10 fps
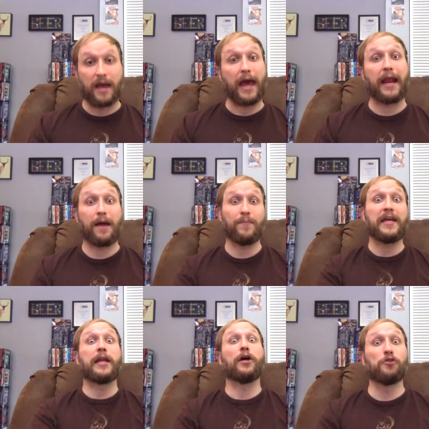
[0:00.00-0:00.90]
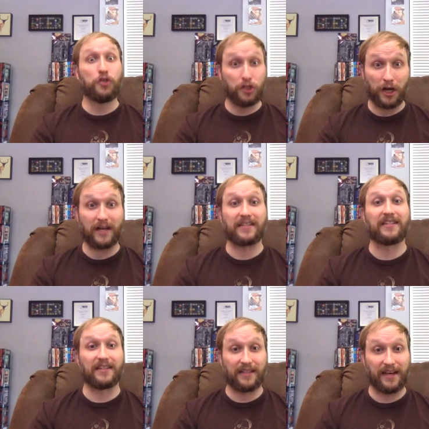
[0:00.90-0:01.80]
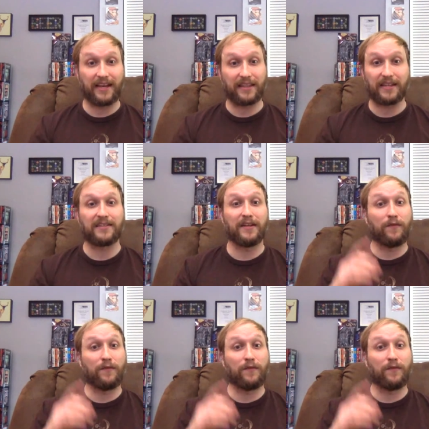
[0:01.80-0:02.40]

And I mean, just like this.